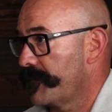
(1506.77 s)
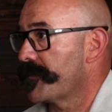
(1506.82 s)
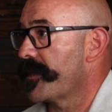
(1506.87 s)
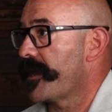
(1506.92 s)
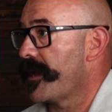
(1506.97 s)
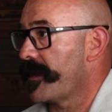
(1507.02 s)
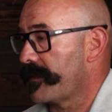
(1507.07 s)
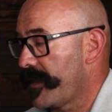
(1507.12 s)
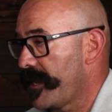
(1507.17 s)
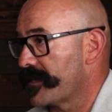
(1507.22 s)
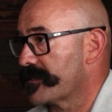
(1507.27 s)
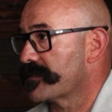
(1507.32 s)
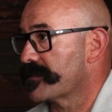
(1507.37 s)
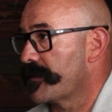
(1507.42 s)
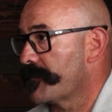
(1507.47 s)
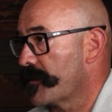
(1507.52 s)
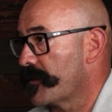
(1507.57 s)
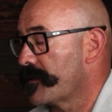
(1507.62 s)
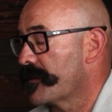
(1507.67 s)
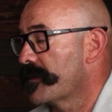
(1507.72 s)
Yeah, last
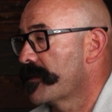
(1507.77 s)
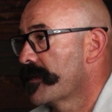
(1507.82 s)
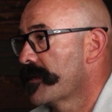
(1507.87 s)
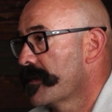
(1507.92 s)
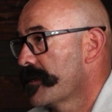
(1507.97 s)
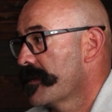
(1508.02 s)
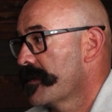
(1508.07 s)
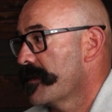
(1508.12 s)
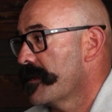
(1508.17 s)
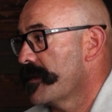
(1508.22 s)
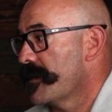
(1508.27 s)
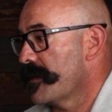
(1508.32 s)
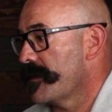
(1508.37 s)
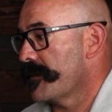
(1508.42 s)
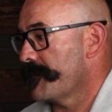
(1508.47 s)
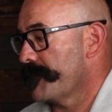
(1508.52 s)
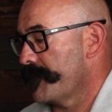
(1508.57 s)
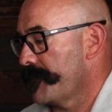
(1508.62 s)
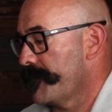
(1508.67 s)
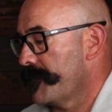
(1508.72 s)
summer.
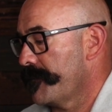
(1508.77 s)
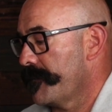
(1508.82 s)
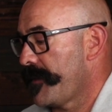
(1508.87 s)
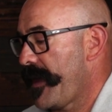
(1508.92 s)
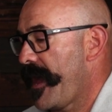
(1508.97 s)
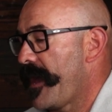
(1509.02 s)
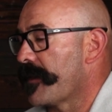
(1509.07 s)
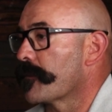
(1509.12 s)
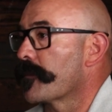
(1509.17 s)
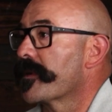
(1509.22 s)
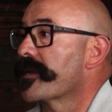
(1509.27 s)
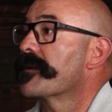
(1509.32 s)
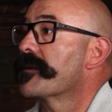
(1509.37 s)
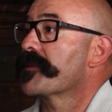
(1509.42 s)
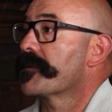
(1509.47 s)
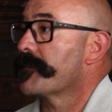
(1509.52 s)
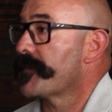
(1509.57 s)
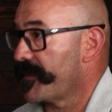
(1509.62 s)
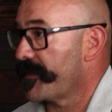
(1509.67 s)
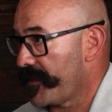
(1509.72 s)
How do we
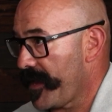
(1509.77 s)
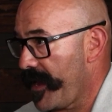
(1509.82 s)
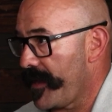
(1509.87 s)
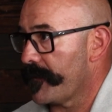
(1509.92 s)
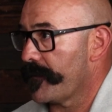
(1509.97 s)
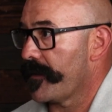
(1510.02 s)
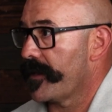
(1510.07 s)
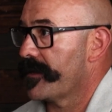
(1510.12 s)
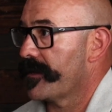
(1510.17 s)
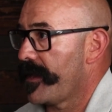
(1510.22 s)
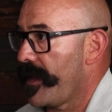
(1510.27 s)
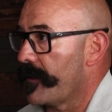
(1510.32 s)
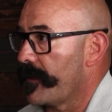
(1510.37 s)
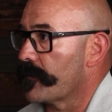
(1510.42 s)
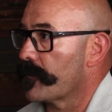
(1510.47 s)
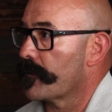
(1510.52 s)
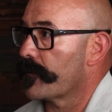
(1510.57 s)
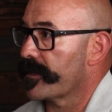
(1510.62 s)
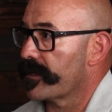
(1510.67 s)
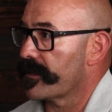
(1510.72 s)
implement that, right? How
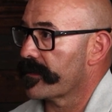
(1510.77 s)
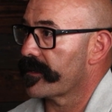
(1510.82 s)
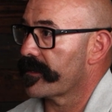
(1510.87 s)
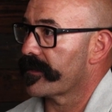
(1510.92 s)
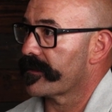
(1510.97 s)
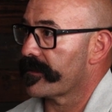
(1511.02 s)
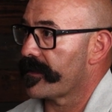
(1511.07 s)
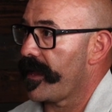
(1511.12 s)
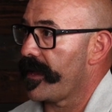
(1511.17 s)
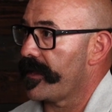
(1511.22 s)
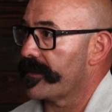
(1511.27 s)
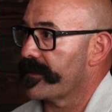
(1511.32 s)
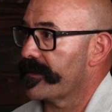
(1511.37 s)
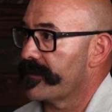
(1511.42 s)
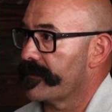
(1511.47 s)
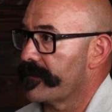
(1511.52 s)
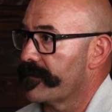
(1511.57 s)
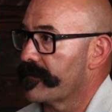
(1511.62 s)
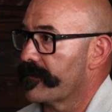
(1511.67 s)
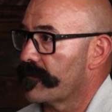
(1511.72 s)
do we get that
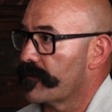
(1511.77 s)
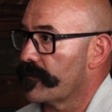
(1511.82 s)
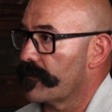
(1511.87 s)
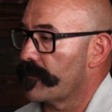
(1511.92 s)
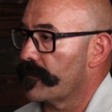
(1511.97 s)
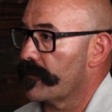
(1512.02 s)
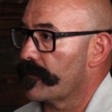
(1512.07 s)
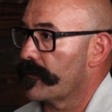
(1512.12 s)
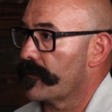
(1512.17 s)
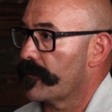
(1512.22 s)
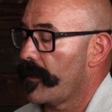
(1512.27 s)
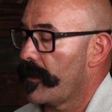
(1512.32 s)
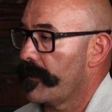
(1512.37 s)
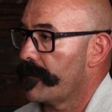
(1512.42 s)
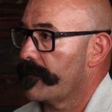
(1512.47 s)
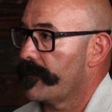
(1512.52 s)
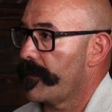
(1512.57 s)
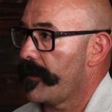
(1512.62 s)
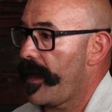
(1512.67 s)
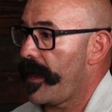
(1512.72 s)
into
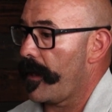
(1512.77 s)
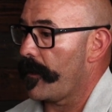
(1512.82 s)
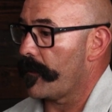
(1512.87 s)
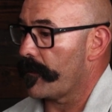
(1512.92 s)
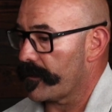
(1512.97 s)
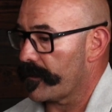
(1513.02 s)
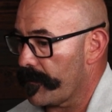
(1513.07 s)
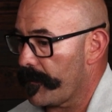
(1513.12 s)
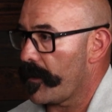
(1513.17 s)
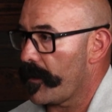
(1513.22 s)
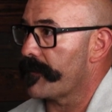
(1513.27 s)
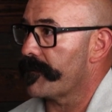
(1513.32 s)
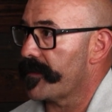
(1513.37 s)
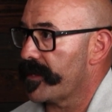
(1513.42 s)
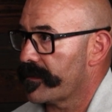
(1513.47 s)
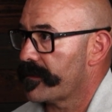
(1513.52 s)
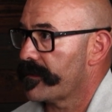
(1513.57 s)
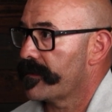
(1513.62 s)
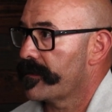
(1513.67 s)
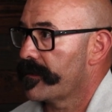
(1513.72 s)
our
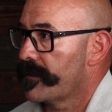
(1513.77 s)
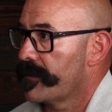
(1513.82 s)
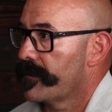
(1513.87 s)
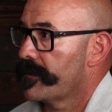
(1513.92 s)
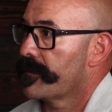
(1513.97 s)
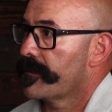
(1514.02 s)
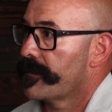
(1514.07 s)
department? Right.